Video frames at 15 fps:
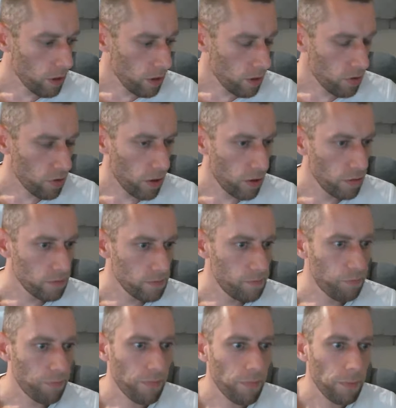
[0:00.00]
so
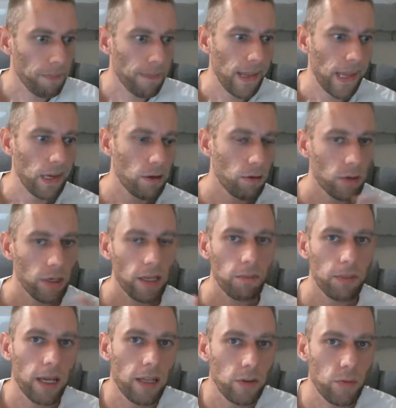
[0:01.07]
what I
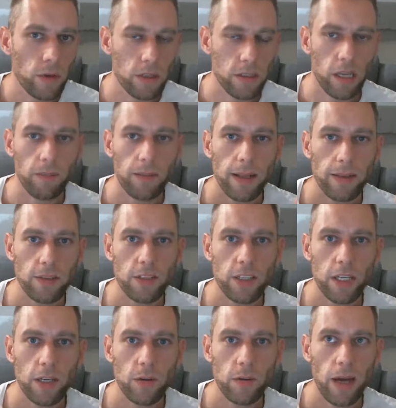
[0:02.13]
planned to
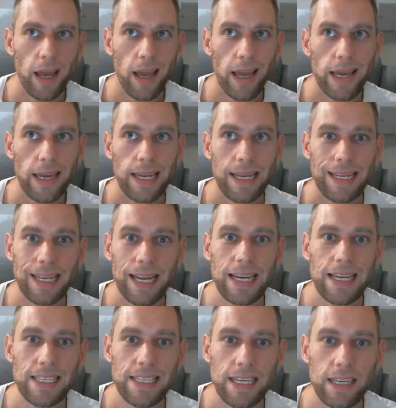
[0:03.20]
do a
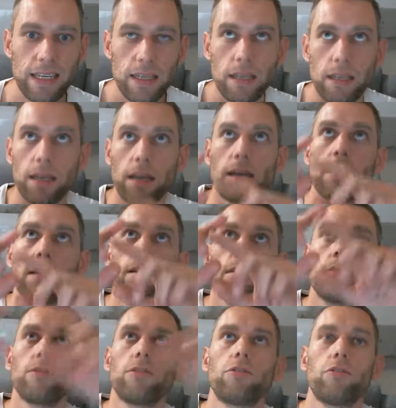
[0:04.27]
lighting
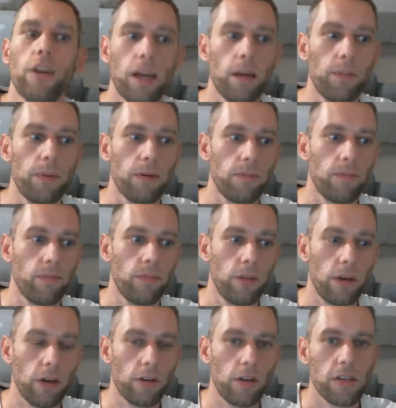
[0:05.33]
strip
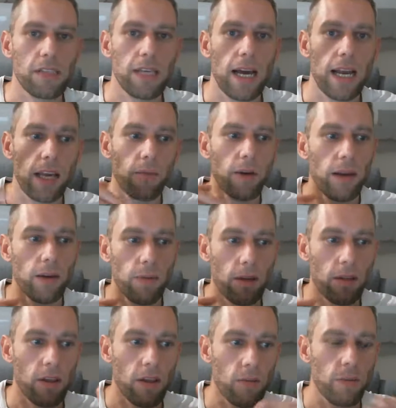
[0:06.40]
across the alleyway,
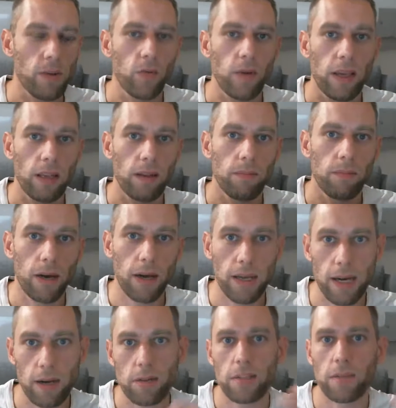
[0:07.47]
which is between my
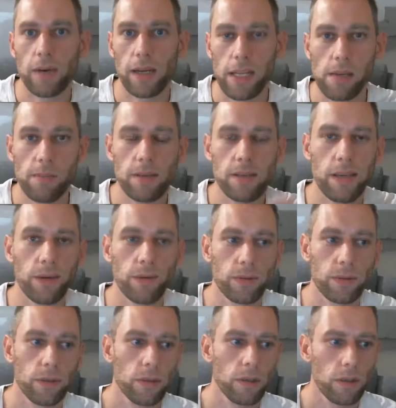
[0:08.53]
house and my neighbour's
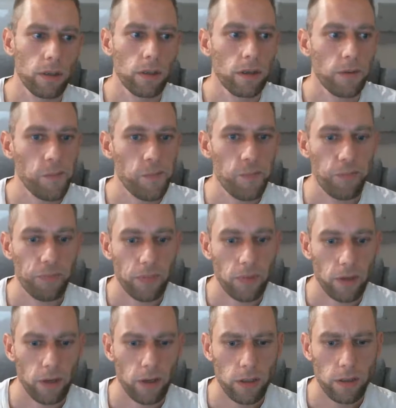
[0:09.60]
house.
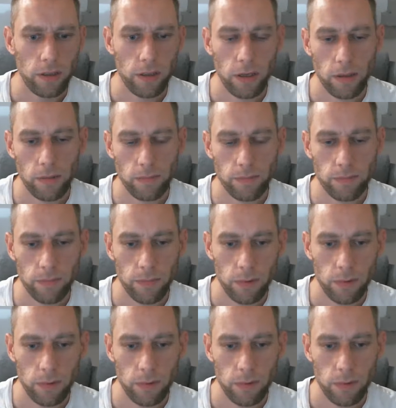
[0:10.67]
And I